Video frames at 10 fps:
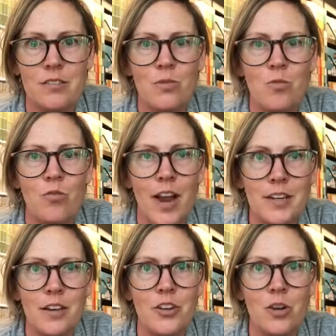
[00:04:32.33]
So
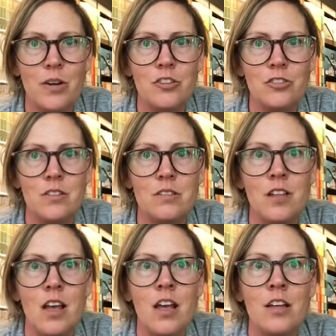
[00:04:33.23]
write down your questions,
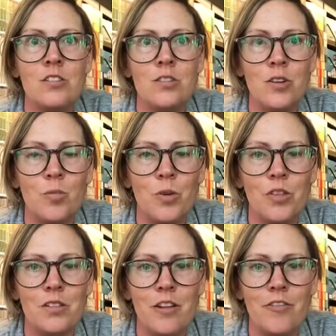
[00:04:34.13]
tune in with
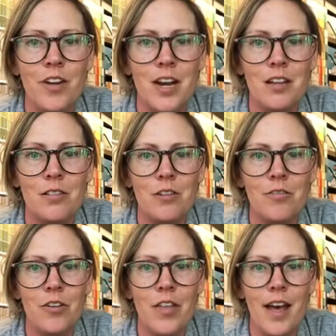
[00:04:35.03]
us on Friday, look
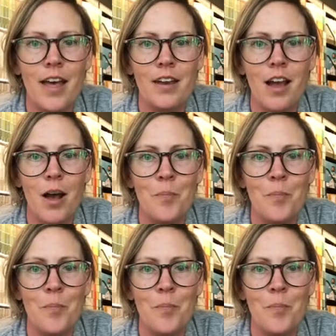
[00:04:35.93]
for that.